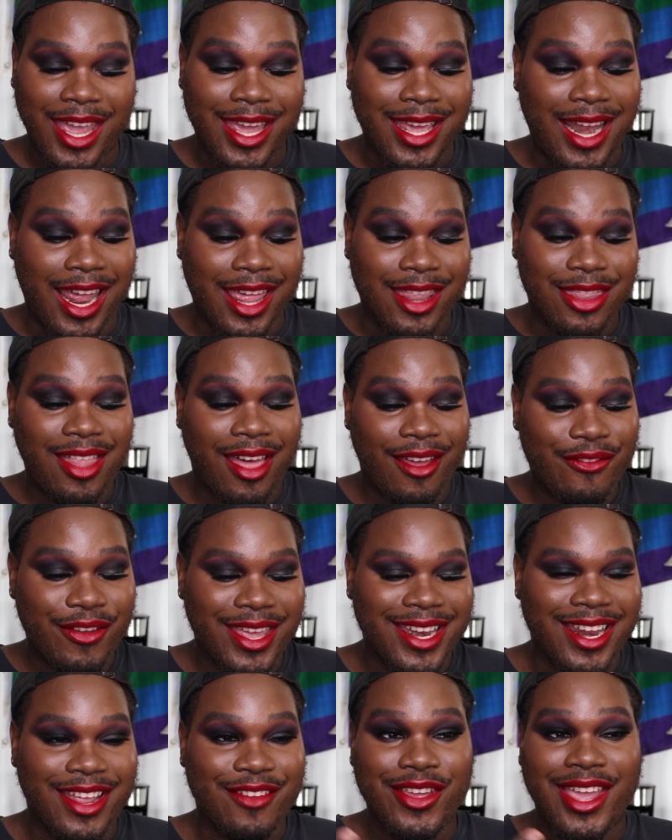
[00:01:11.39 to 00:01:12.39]
and I love
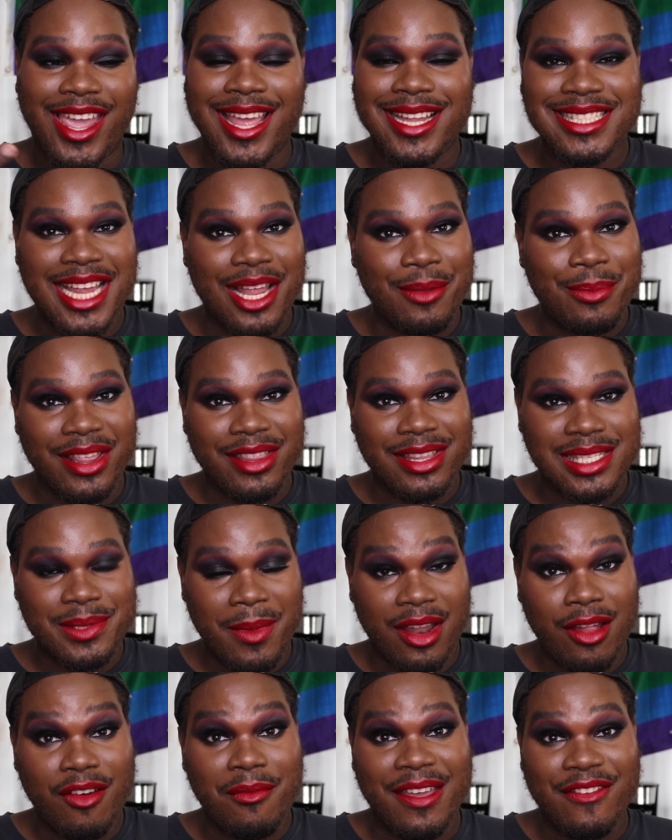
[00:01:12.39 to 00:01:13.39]
it. If you can't tell by the
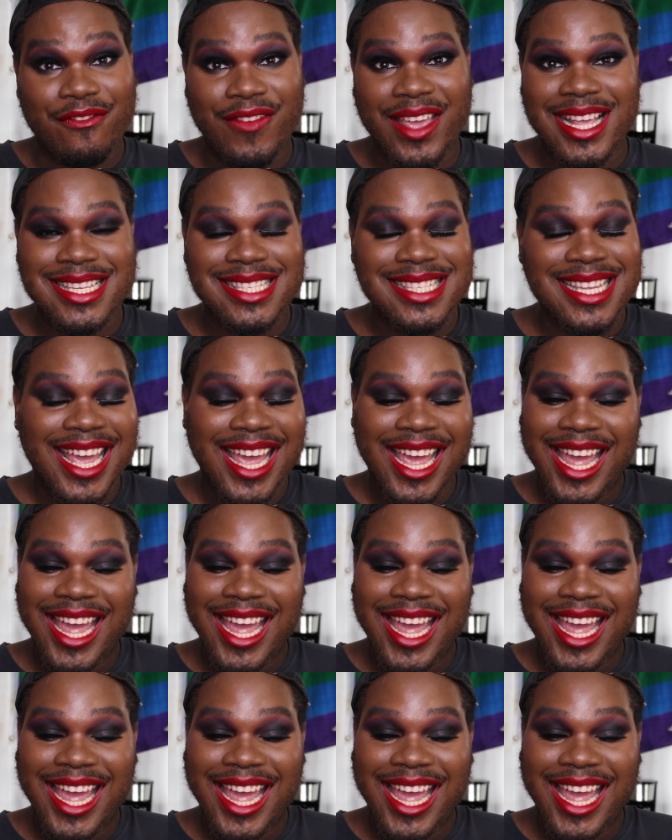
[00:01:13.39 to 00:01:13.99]
smile on my face,